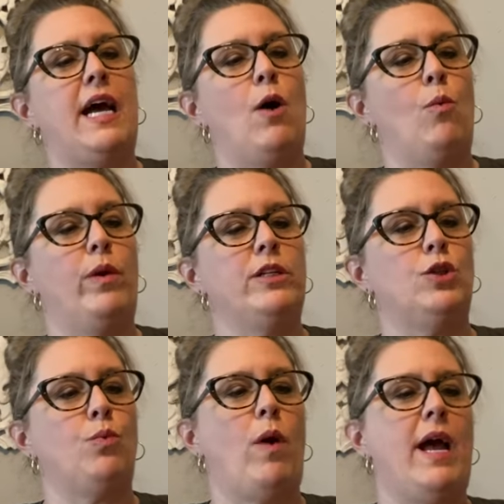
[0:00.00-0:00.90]
out
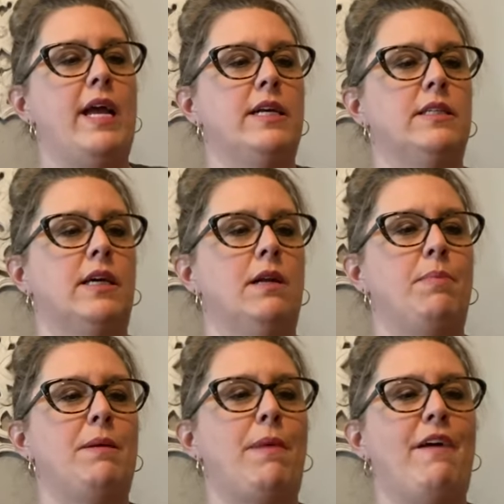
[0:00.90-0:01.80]
which way is gonna
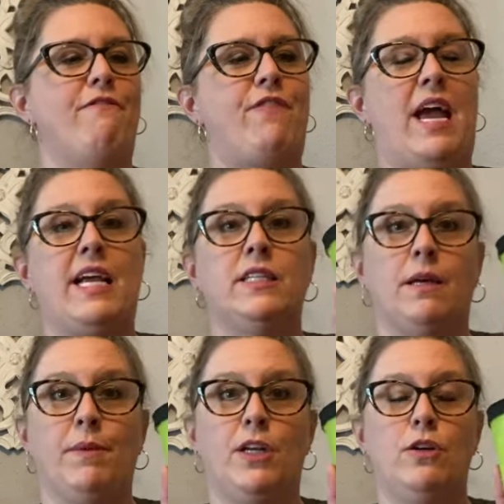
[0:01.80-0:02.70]
be my face.
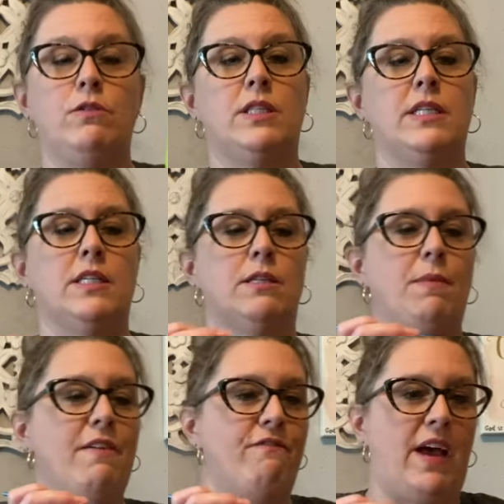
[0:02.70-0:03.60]
I'm gonna use this as
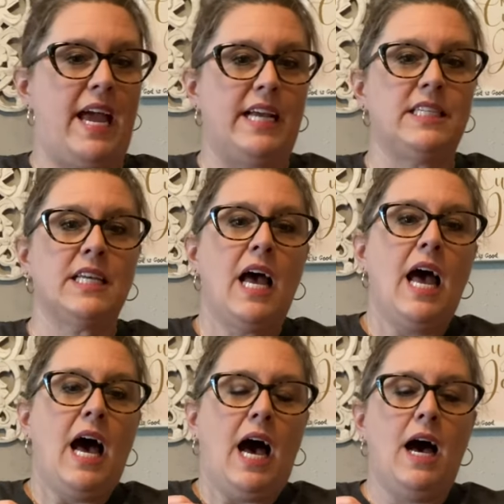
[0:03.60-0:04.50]
my face.
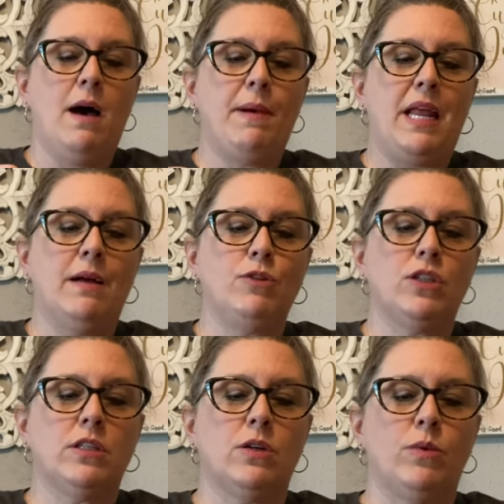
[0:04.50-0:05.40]
Um, and I'm
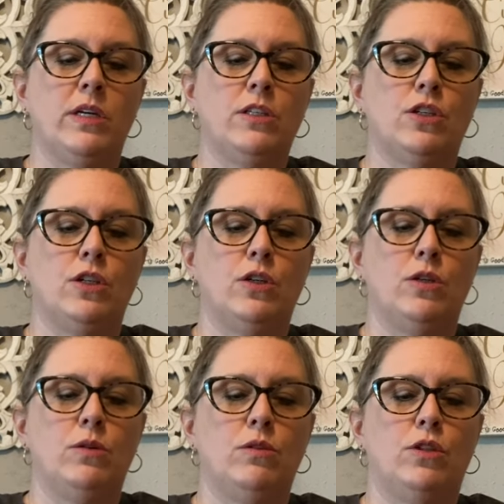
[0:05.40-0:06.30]
just going
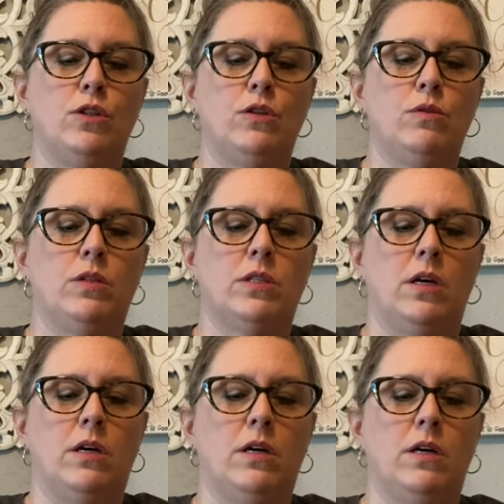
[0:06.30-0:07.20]
to do
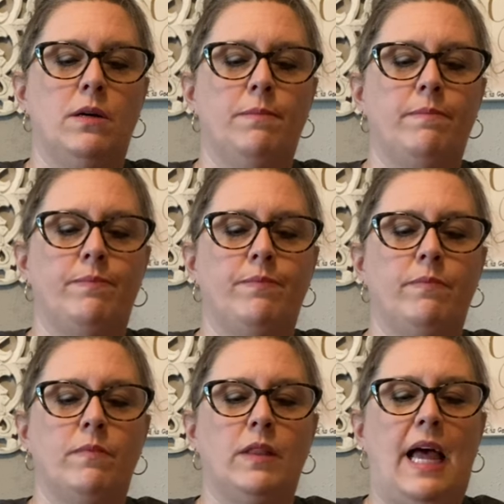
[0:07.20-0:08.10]
some
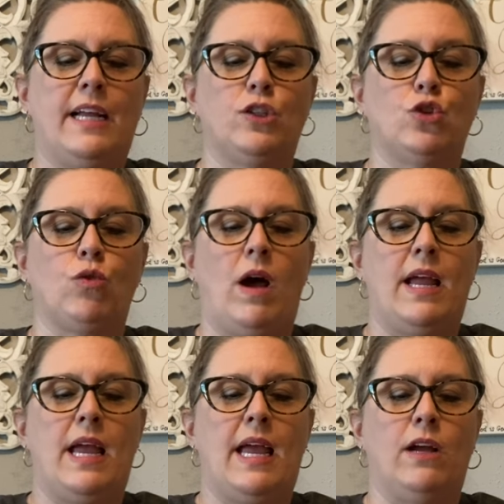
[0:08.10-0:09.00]
like
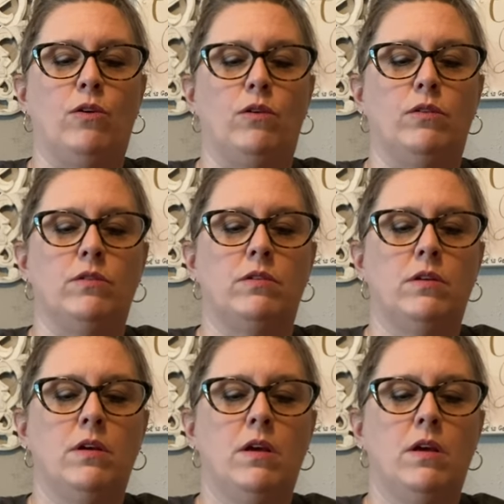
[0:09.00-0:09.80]
triangles